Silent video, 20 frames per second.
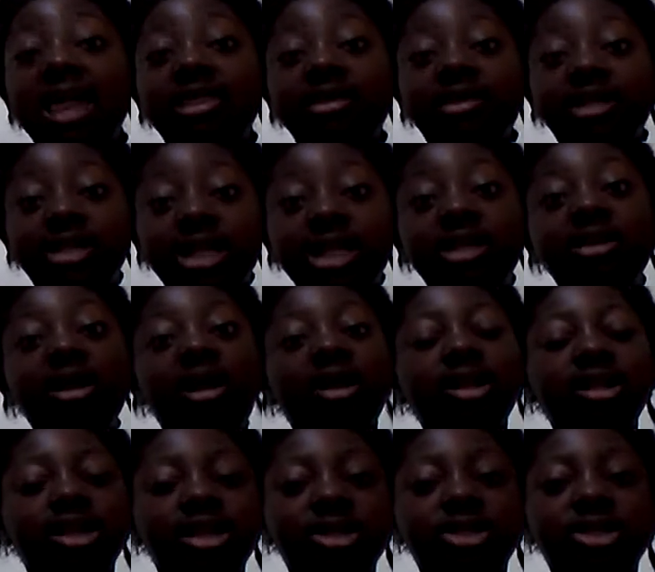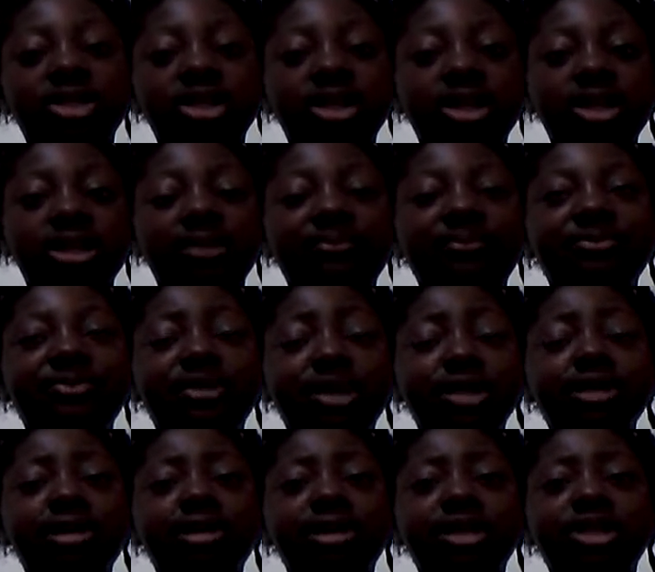and they're ding dong ditching,
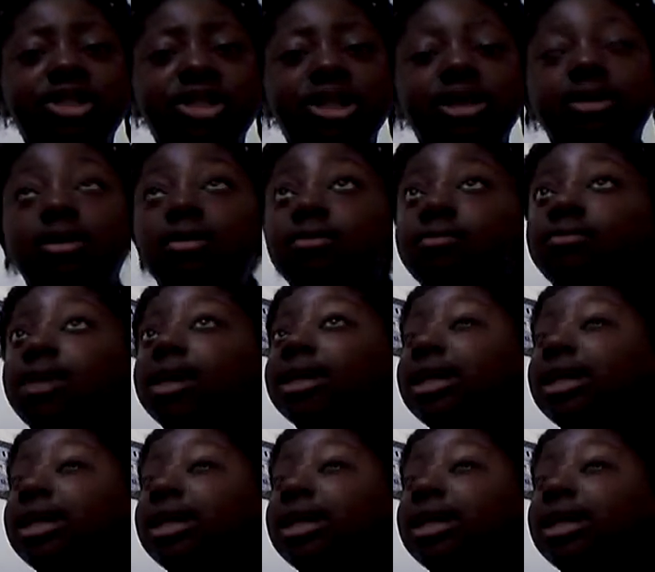ding dong ditching my